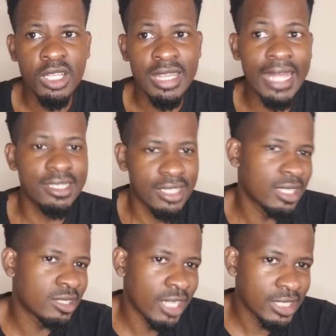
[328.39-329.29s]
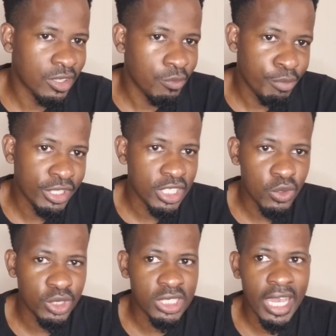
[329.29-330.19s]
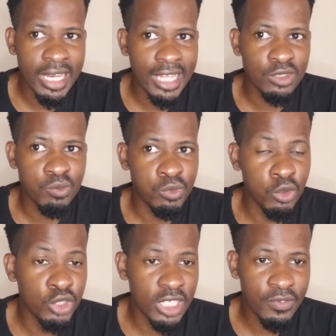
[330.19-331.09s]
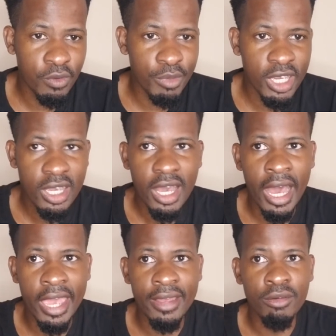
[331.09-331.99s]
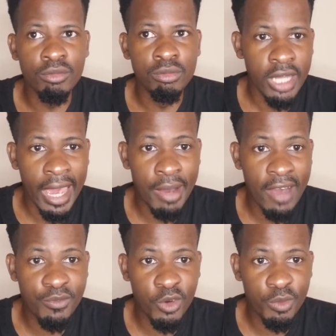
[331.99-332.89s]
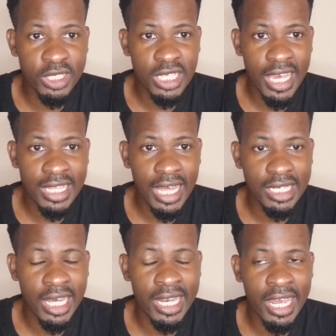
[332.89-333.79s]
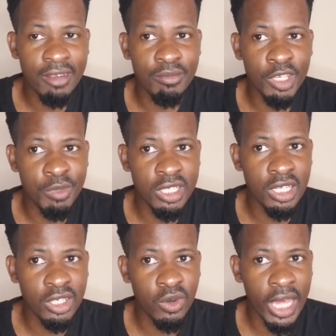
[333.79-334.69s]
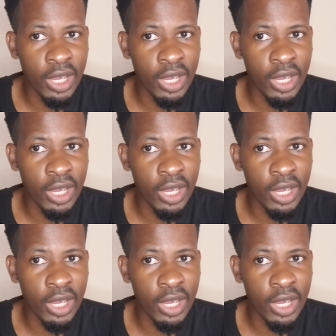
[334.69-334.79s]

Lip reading: That's a pretty good sign. That's usually, for me, I have moments like that and I immediately go like,